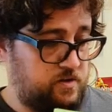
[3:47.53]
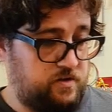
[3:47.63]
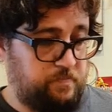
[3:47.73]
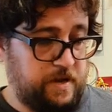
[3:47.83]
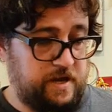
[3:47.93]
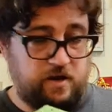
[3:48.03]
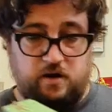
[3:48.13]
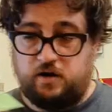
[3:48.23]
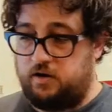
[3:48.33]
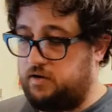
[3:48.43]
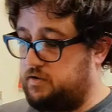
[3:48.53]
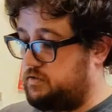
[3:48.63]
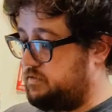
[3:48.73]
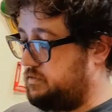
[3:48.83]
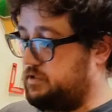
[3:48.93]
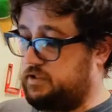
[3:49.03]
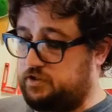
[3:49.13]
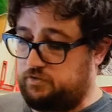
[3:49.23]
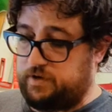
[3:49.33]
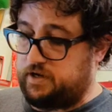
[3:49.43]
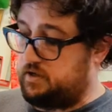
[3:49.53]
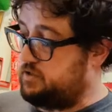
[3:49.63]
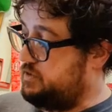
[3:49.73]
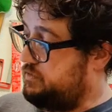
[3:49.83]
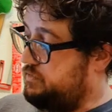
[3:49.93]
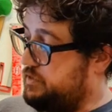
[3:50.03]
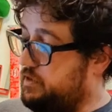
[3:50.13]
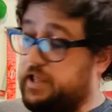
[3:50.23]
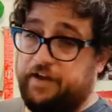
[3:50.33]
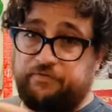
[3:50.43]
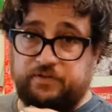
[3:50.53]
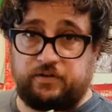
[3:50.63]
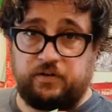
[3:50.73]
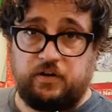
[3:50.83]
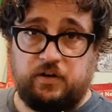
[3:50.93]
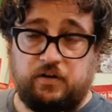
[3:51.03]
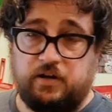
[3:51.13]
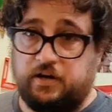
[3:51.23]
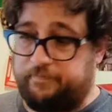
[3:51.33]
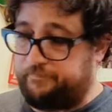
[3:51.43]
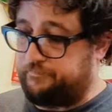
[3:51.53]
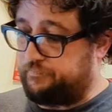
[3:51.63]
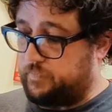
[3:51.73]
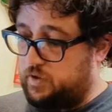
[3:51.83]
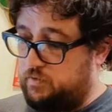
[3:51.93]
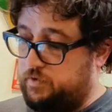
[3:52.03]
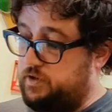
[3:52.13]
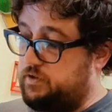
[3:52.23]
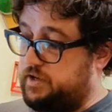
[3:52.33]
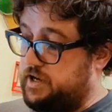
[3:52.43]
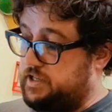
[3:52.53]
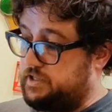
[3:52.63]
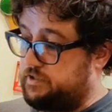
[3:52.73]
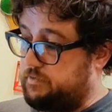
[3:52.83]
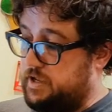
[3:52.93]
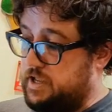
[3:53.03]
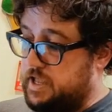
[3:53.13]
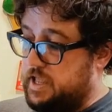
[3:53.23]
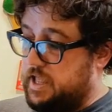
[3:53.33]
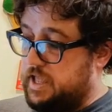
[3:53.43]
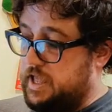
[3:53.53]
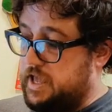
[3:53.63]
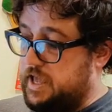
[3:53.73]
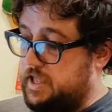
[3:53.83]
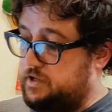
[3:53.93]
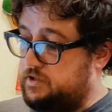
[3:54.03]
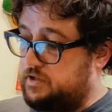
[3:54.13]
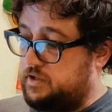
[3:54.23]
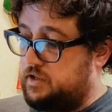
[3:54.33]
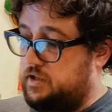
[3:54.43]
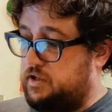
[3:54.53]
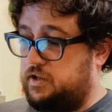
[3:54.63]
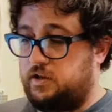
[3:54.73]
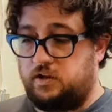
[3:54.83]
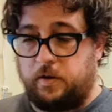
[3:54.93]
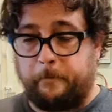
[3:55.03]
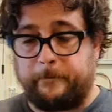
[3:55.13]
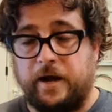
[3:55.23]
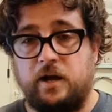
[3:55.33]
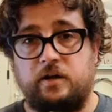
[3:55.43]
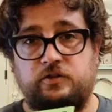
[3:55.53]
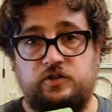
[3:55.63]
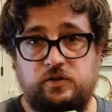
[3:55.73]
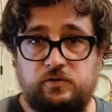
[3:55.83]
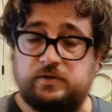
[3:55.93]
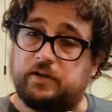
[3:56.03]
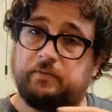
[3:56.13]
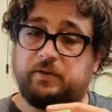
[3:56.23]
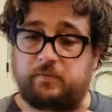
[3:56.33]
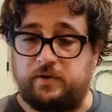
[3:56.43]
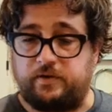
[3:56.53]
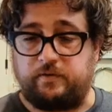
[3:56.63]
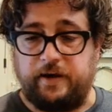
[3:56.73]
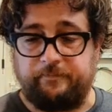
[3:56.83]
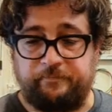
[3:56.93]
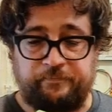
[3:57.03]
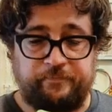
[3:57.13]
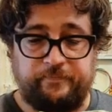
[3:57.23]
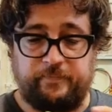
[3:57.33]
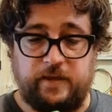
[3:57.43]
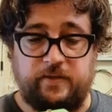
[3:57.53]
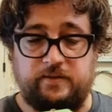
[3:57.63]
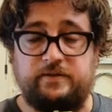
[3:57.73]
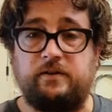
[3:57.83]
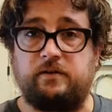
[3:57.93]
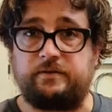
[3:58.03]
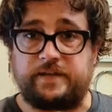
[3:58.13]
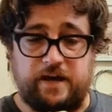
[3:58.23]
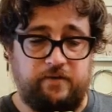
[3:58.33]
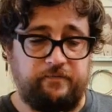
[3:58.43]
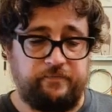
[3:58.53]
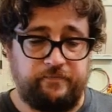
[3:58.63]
the pair situated to the left when you're looking at it this way. And 2 is going to be the one on the right. And then 0 is out.